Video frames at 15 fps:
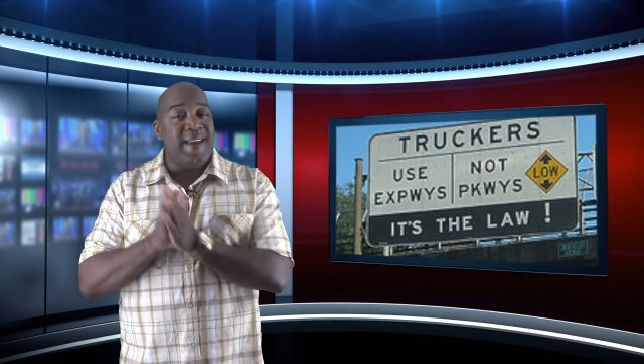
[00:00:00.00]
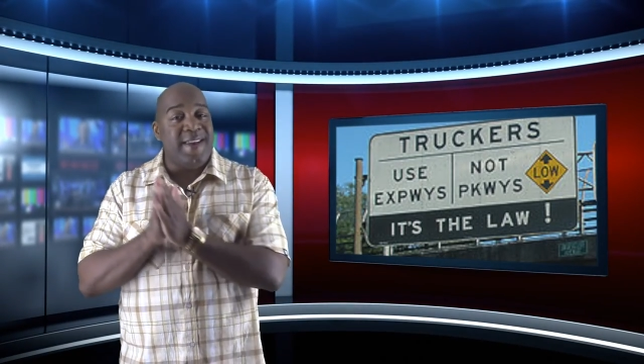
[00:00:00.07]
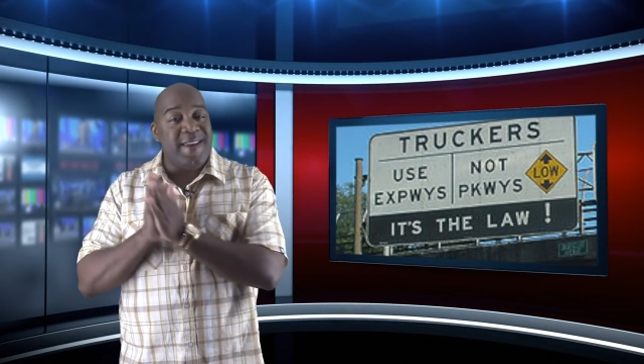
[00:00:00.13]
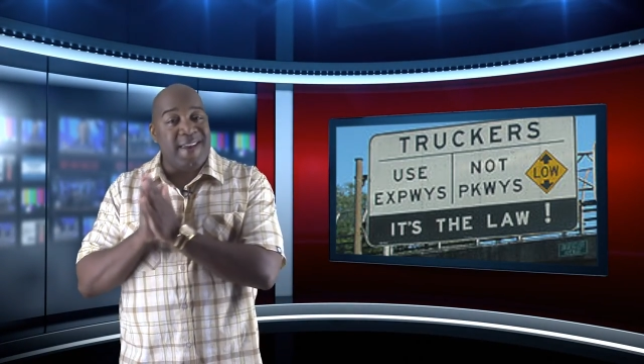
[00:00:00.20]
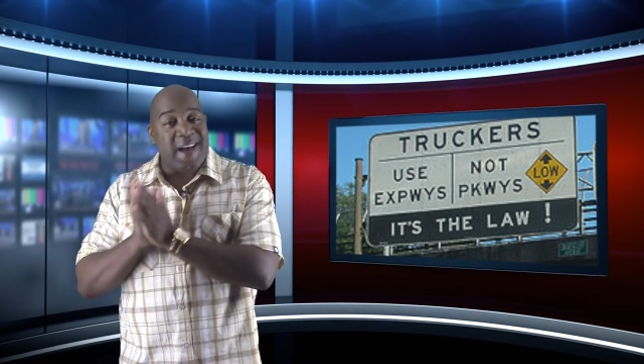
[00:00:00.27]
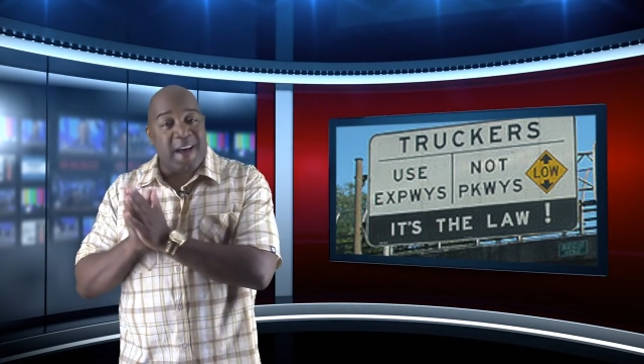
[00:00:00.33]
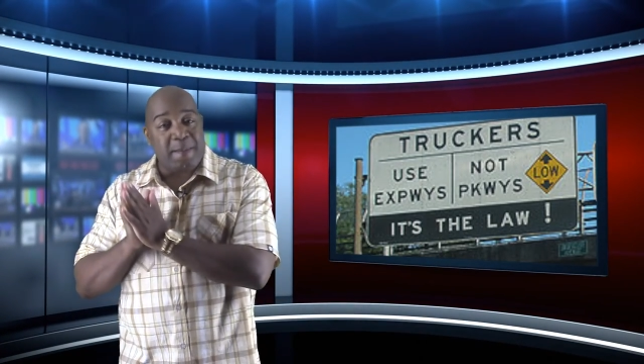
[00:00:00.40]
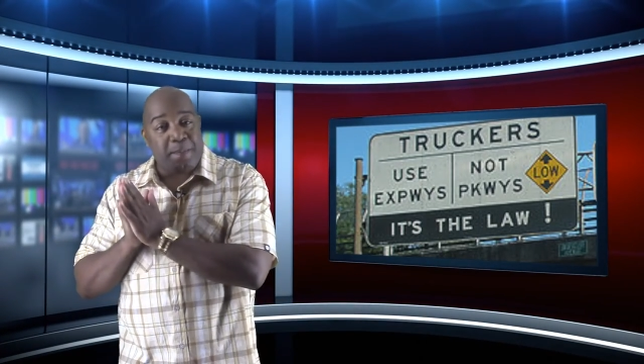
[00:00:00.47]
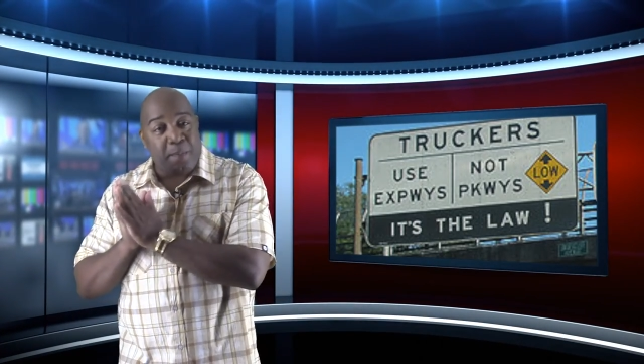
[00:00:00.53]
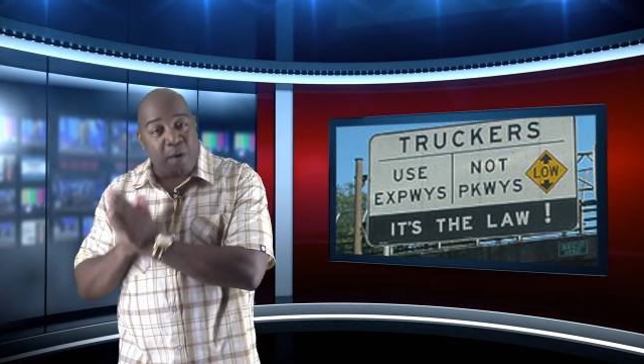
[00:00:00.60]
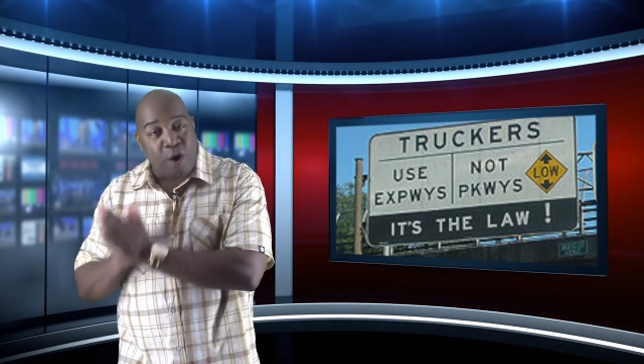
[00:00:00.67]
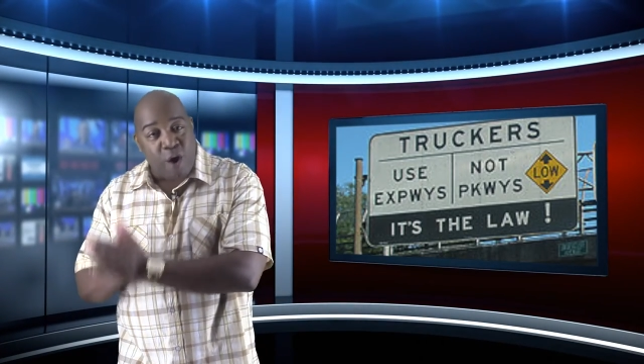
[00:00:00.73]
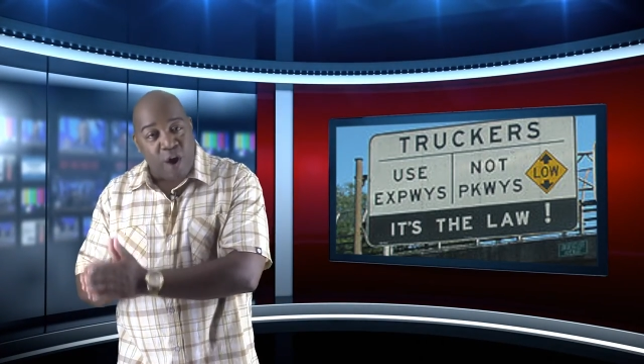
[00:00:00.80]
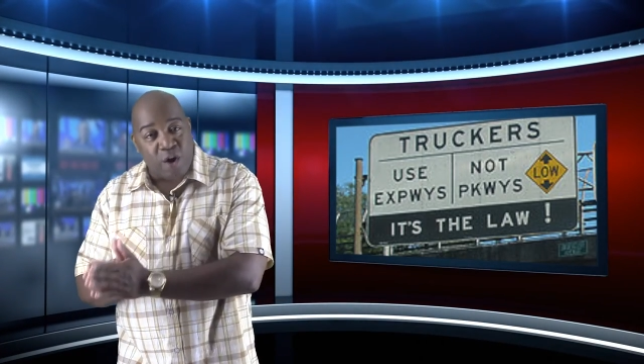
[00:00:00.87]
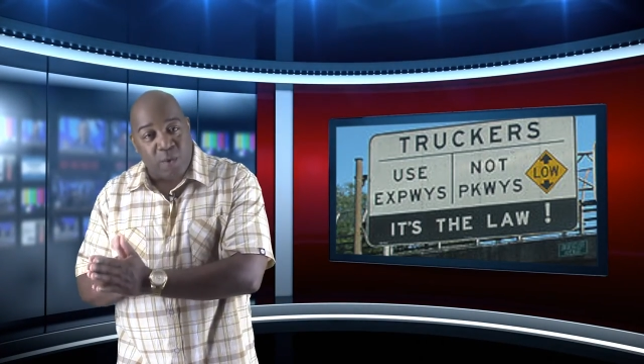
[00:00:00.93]
not
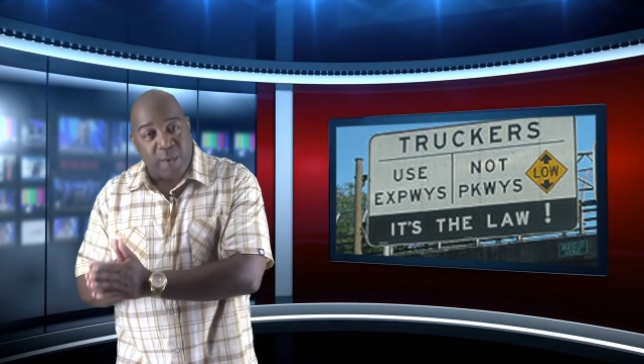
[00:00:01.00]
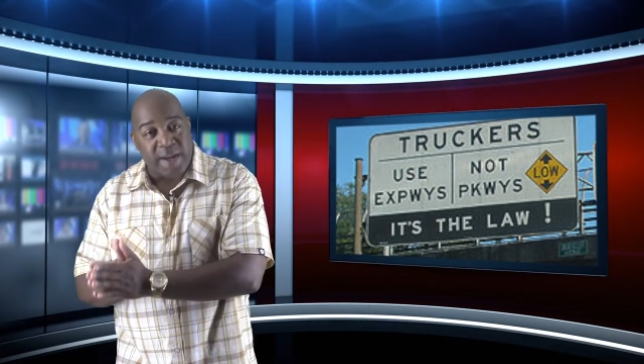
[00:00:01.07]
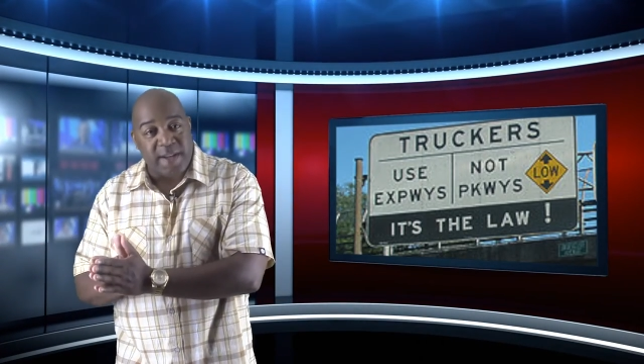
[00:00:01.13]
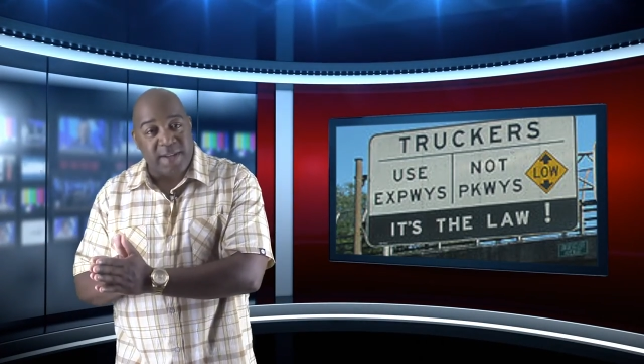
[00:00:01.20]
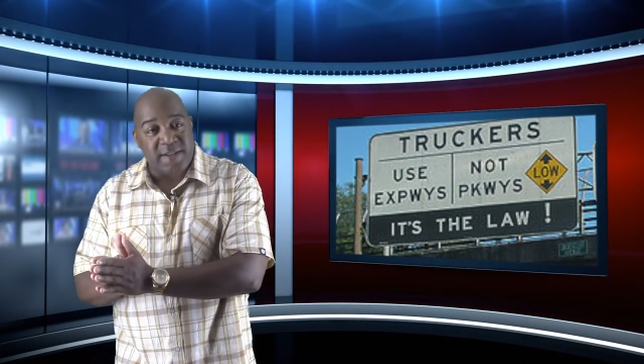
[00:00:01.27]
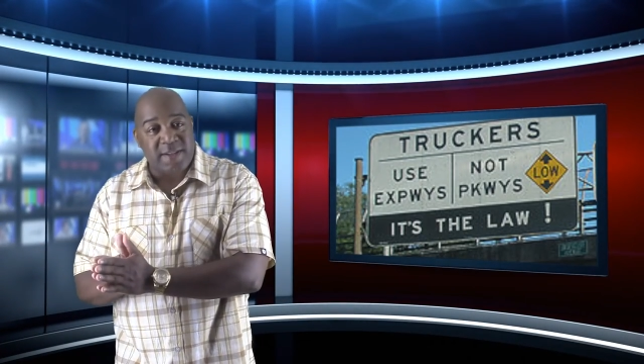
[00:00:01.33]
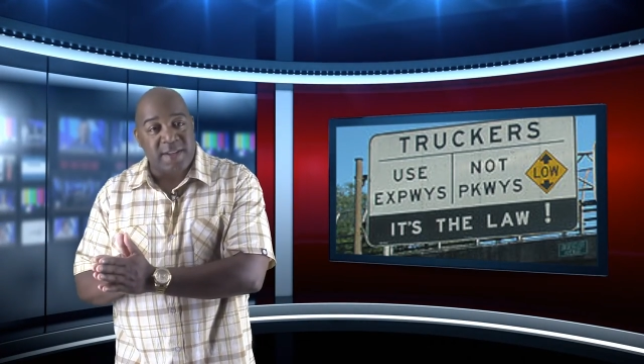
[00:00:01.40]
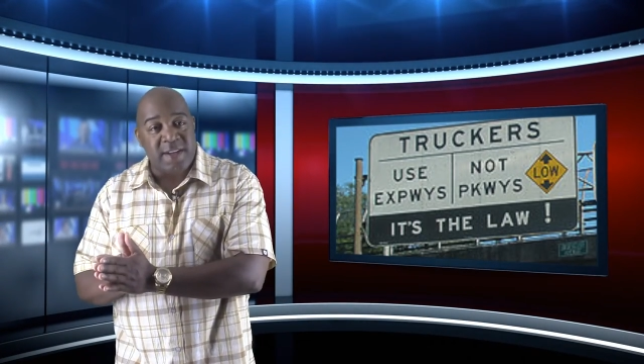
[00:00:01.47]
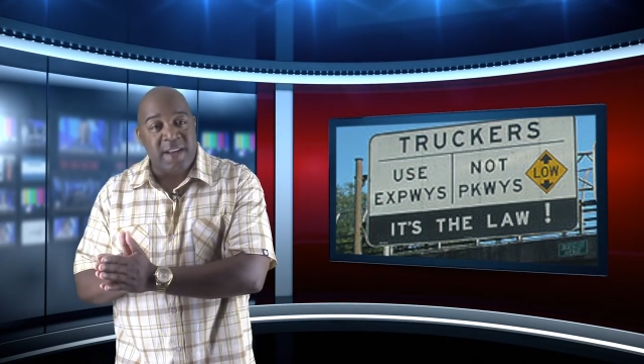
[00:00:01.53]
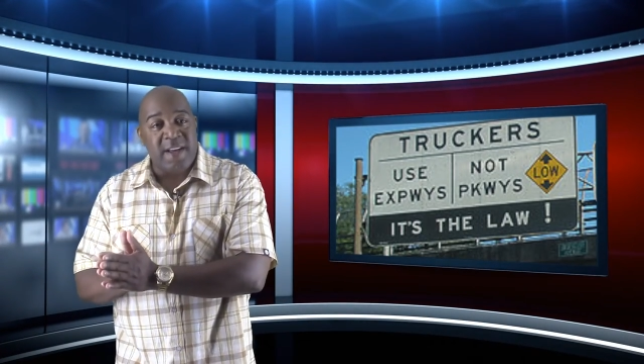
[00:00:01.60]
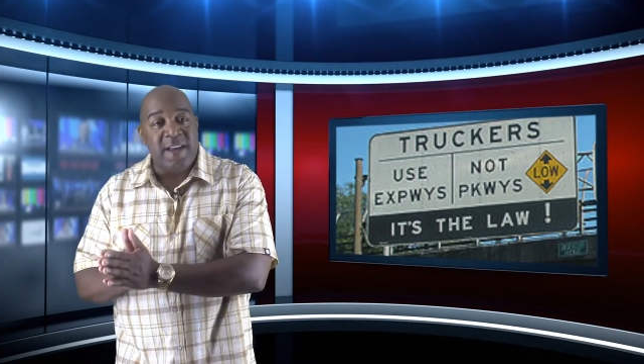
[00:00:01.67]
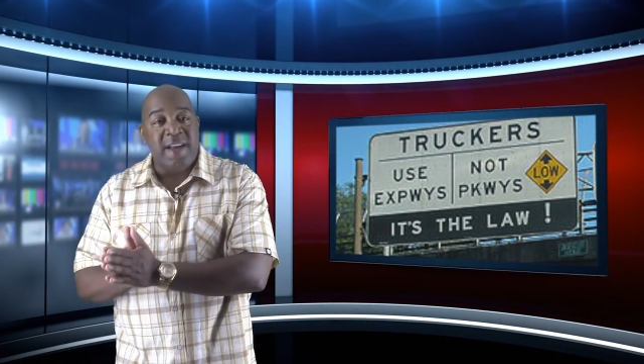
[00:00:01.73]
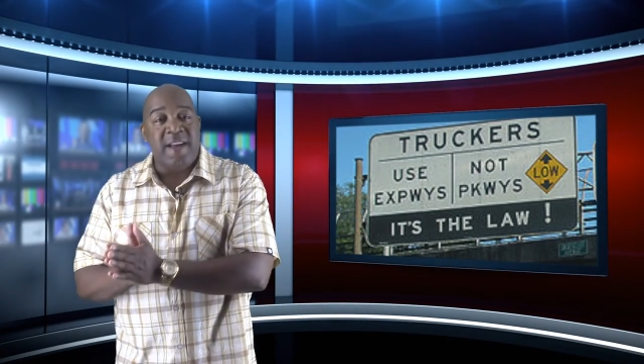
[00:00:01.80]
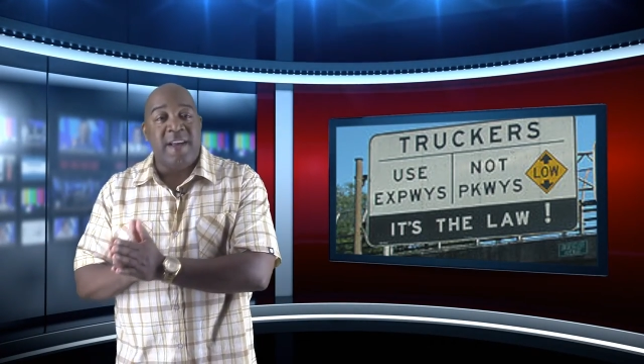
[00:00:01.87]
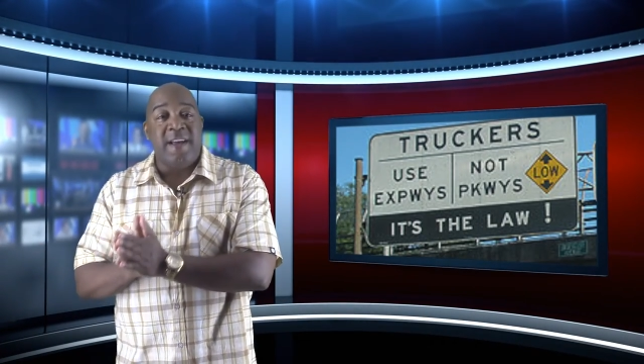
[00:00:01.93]
parkways.
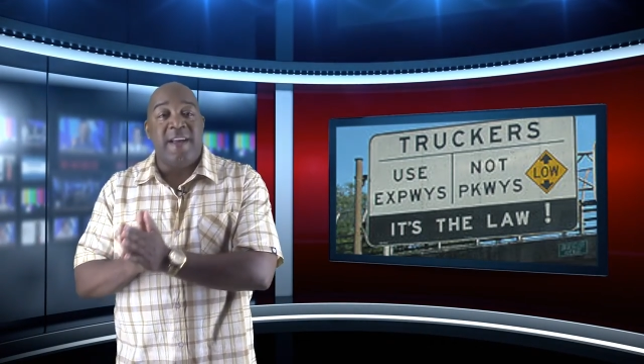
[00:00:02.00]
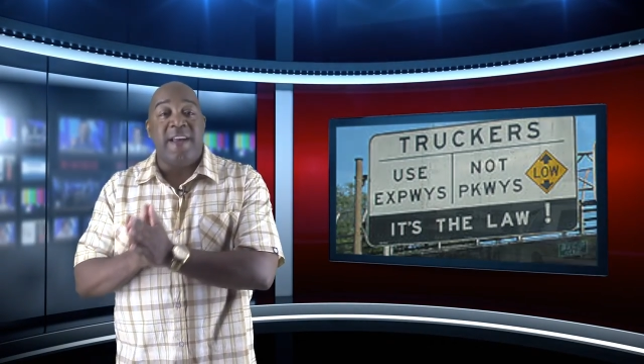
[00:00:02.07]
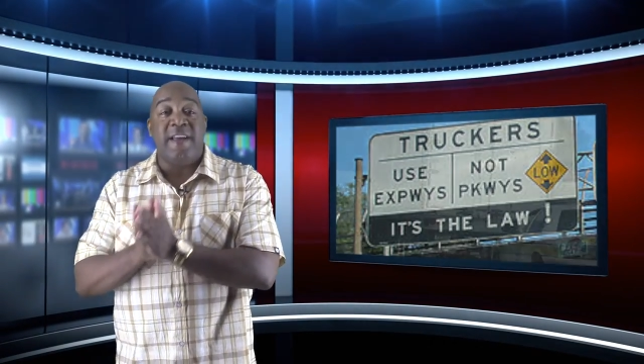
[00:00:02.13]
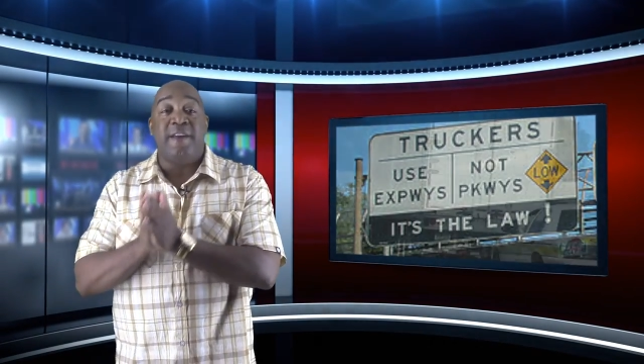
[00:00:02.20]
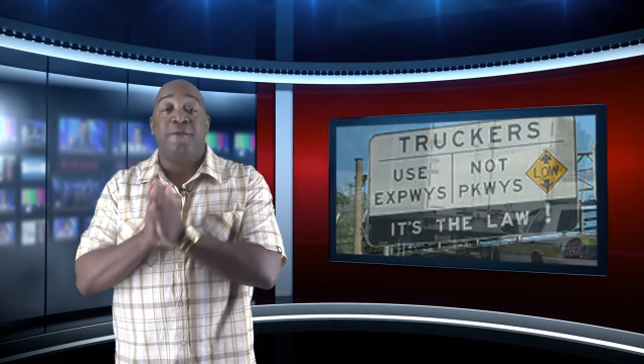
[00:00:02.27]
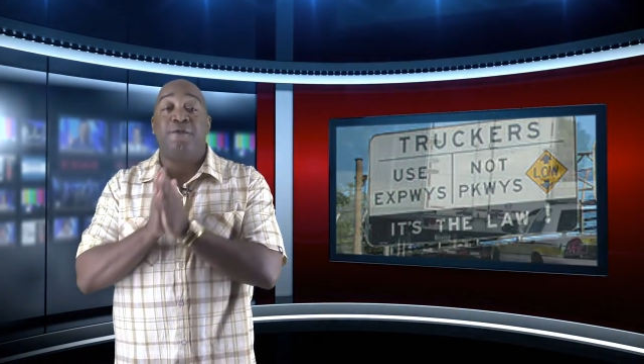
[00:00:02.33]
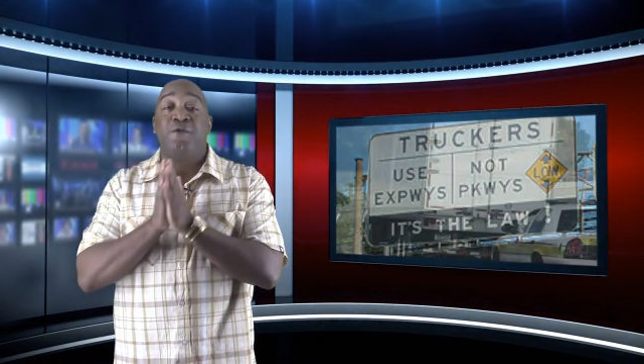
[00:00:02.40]
If